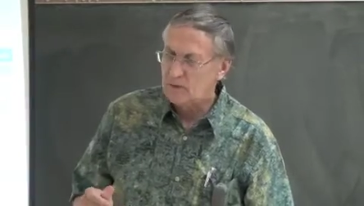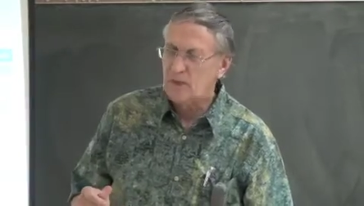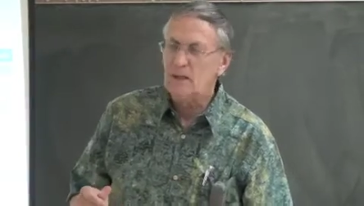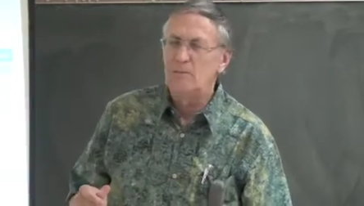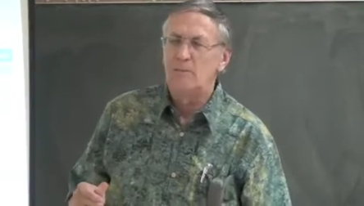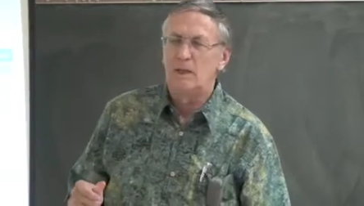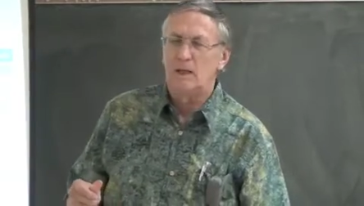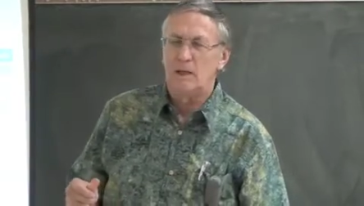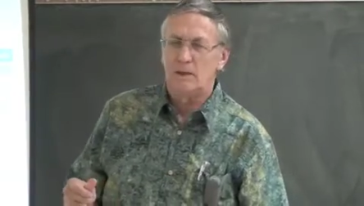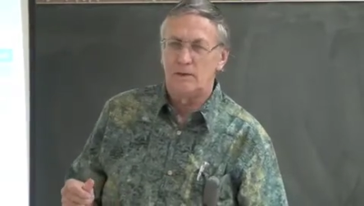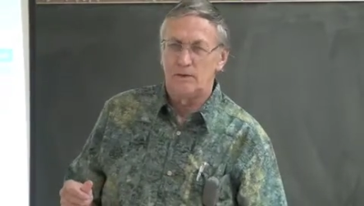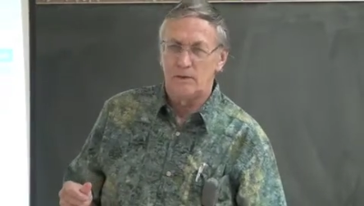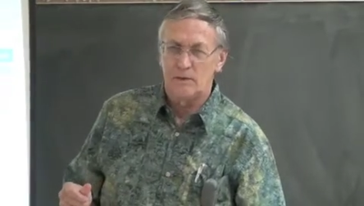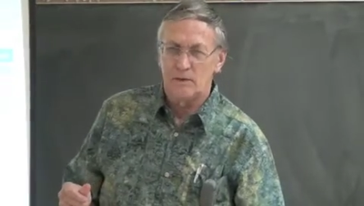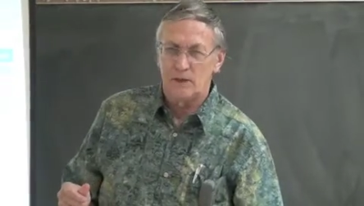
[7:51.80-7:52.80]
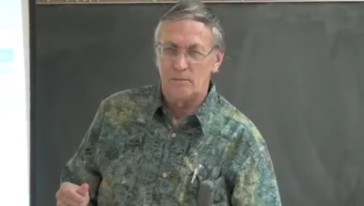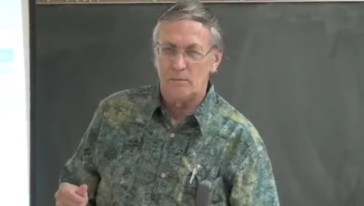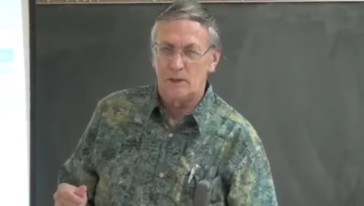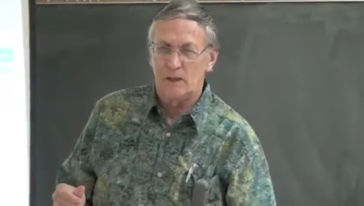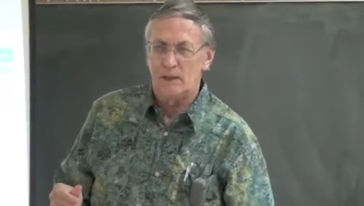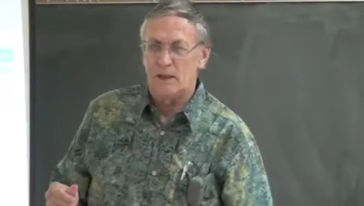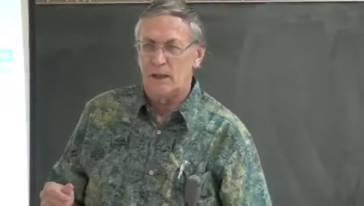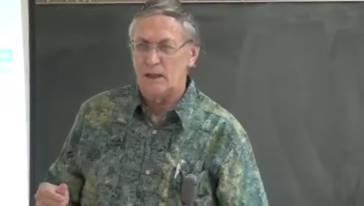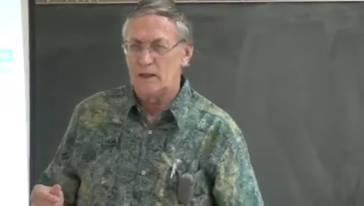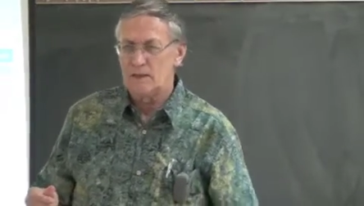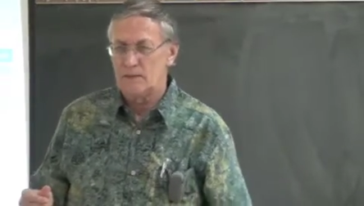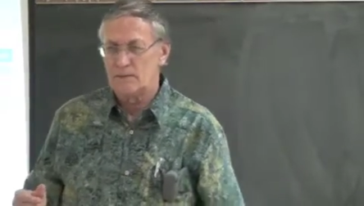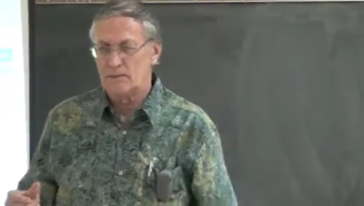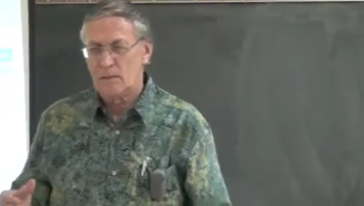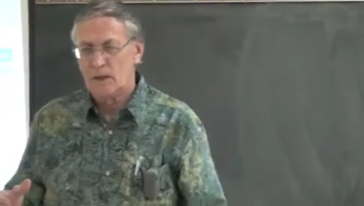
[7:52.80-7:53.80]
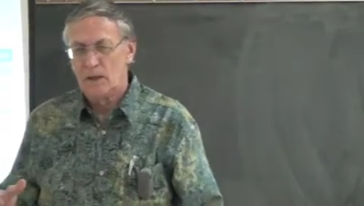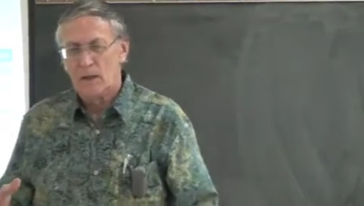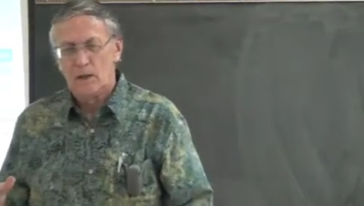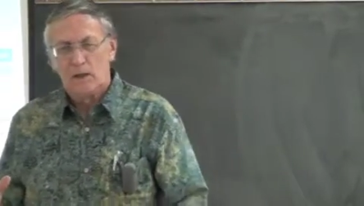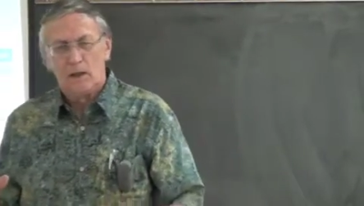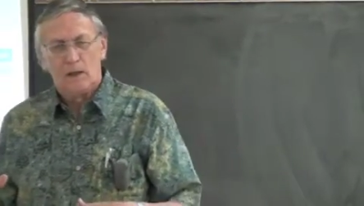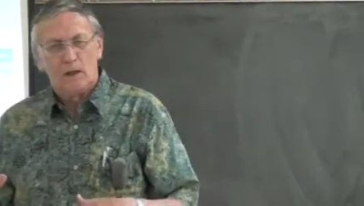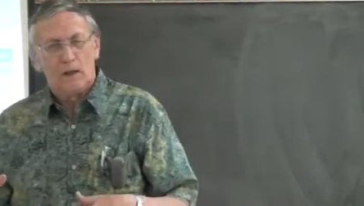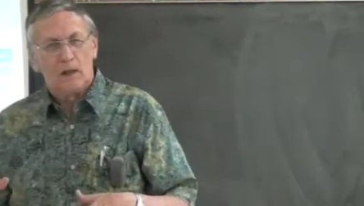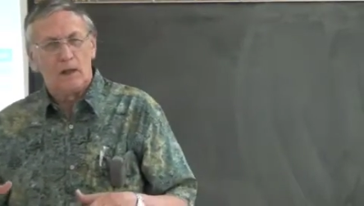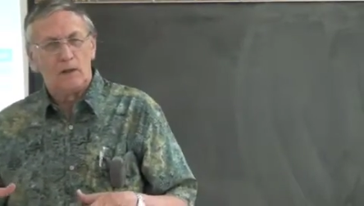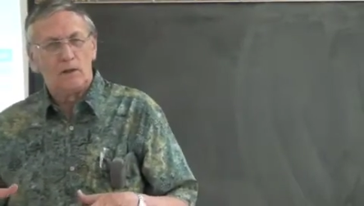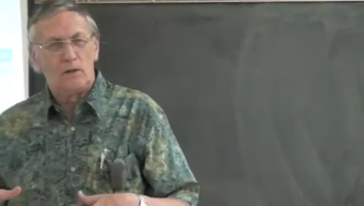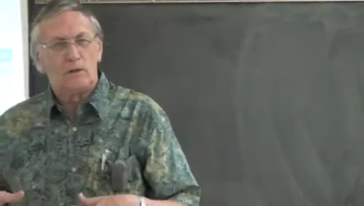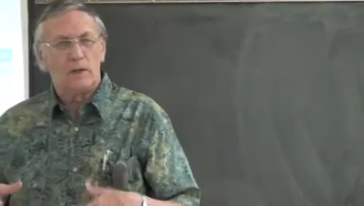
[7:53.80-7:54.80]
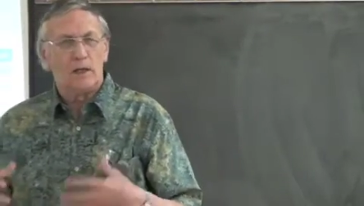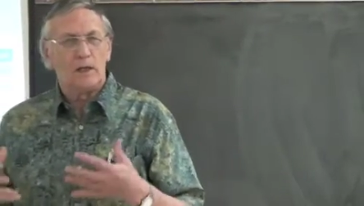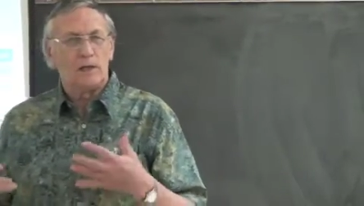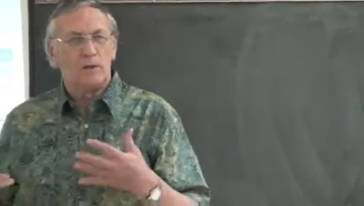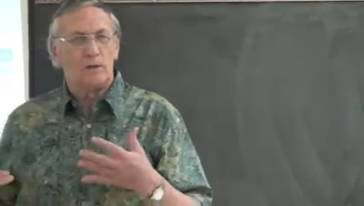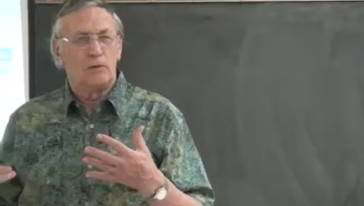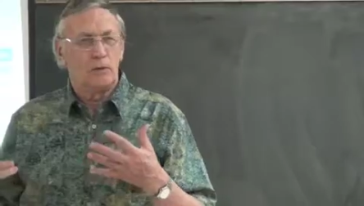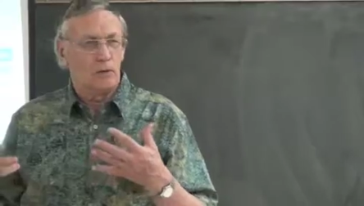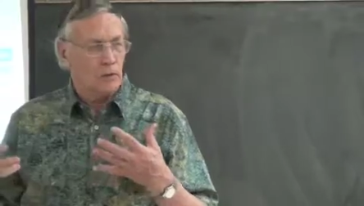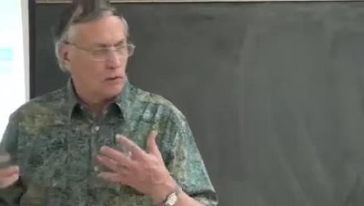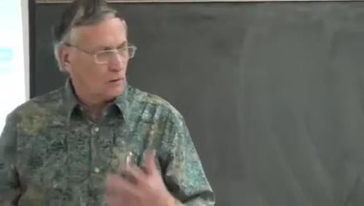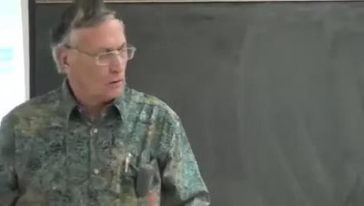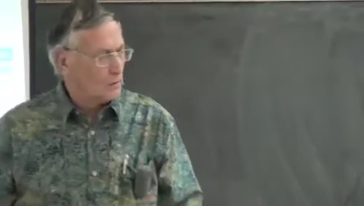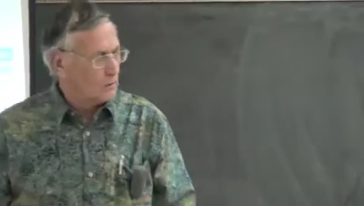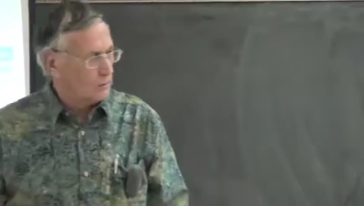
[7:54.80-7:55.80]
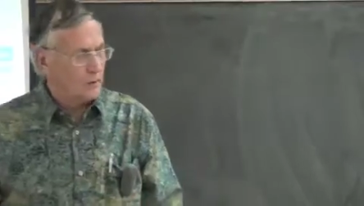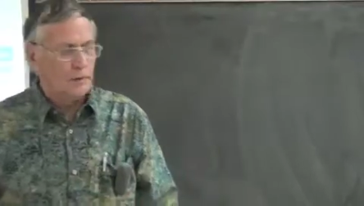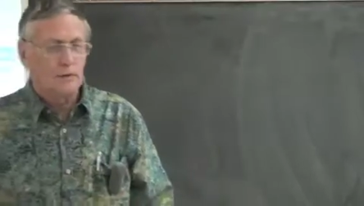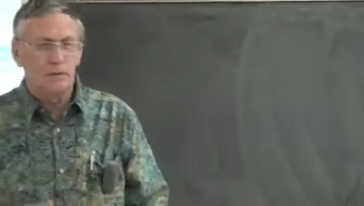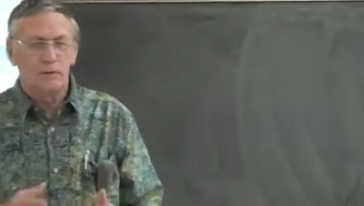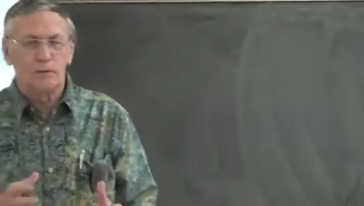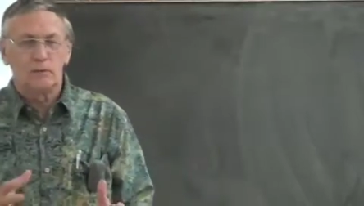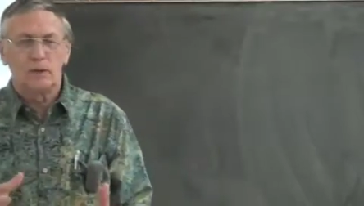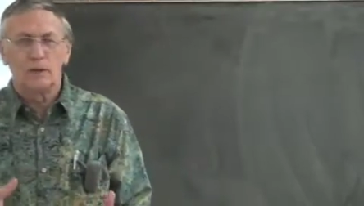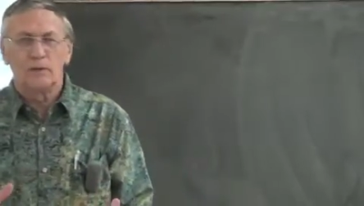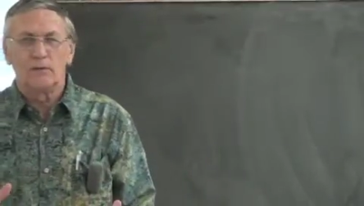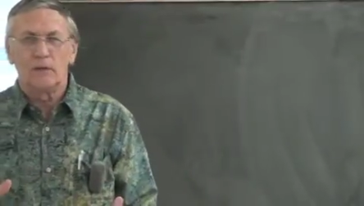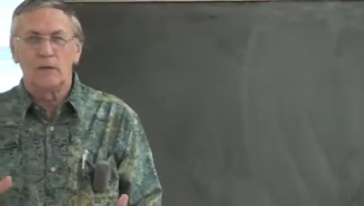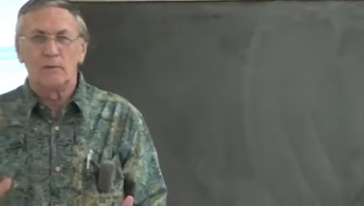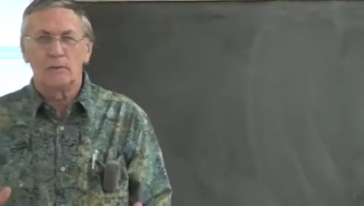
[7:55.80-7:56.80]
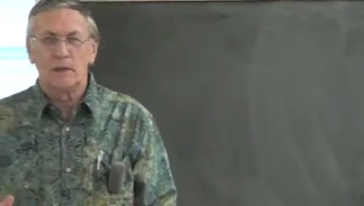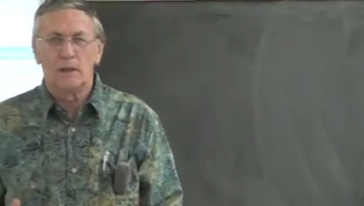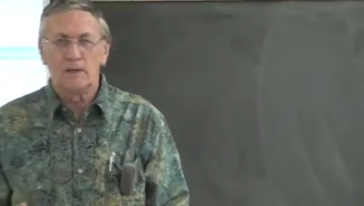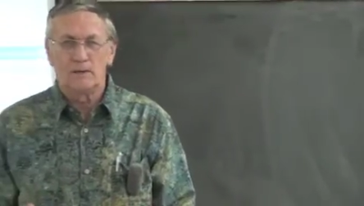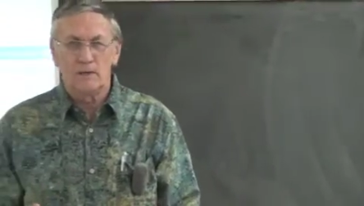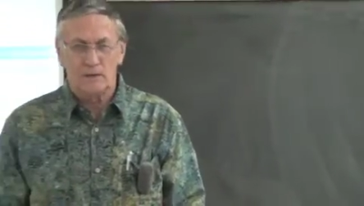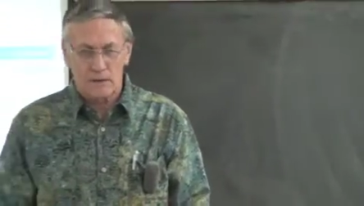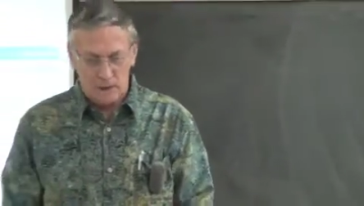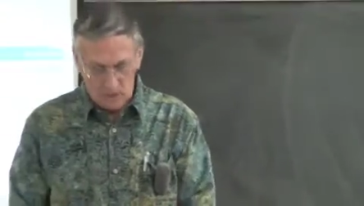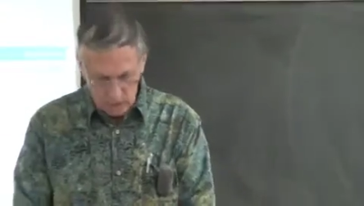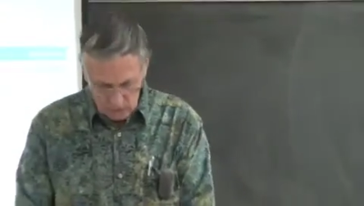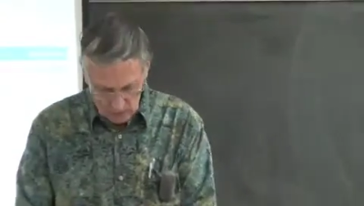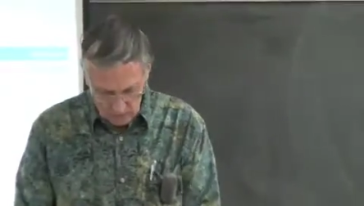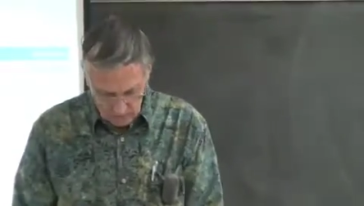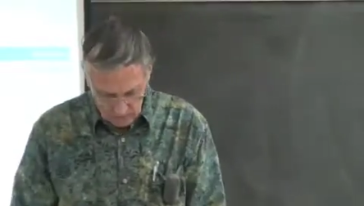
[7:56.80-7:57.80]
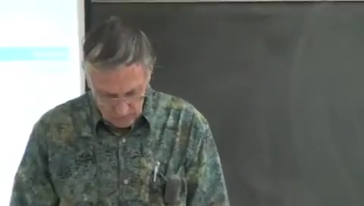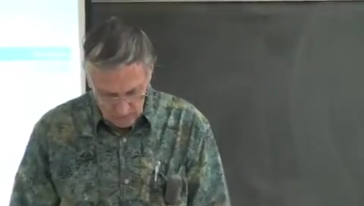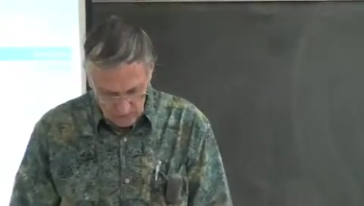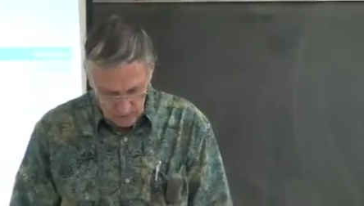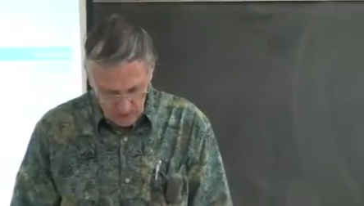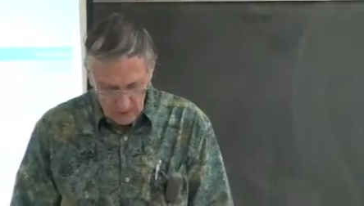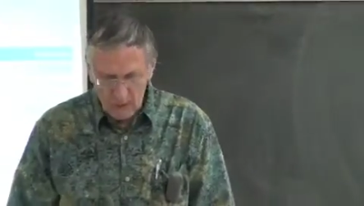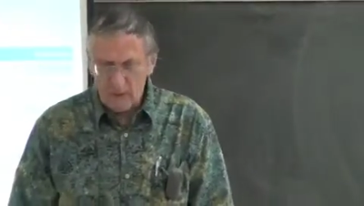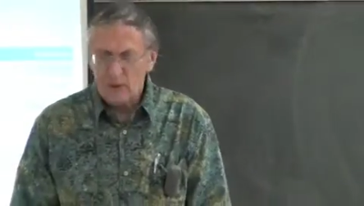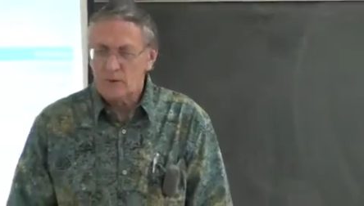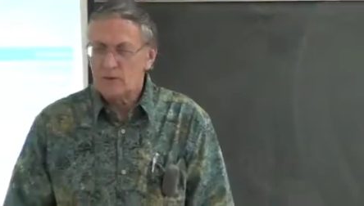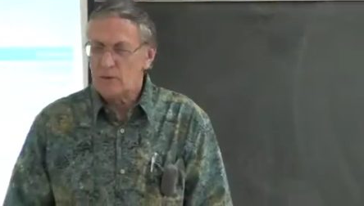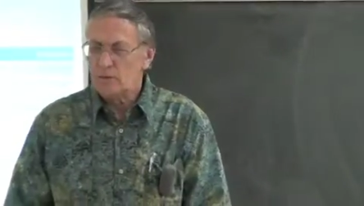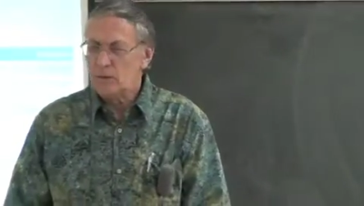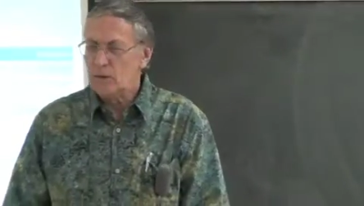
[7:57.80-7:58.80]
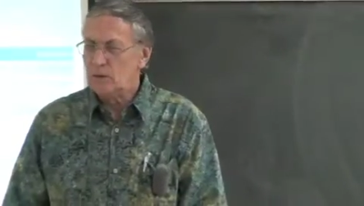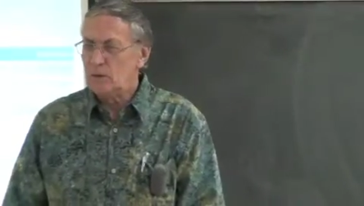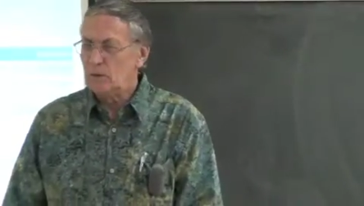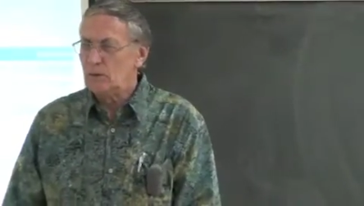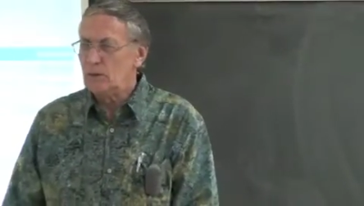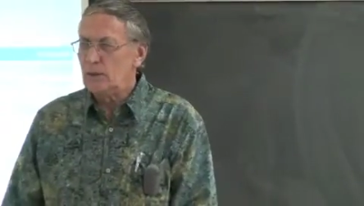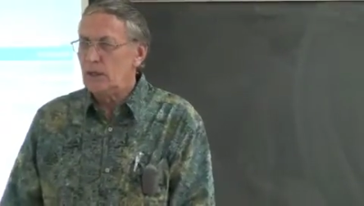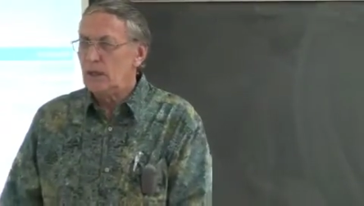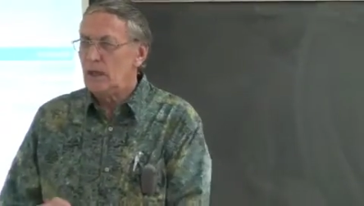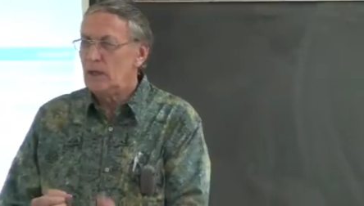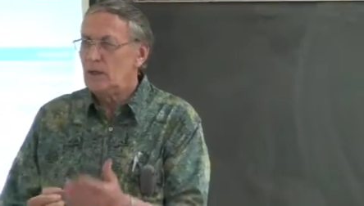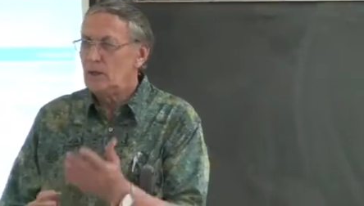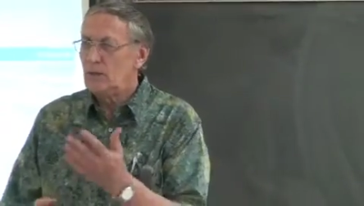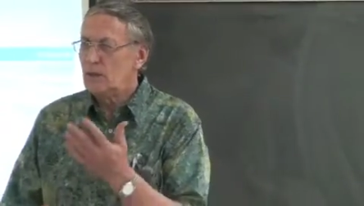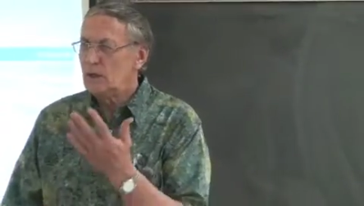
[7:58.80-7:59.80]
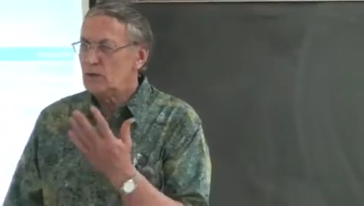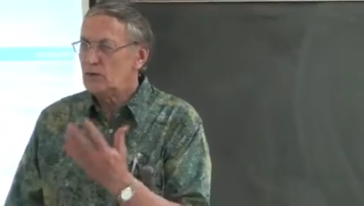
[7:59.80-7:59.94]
Templars, the Templar Knights. And you take your gold into one of their places and say, look, here's some gold. And you would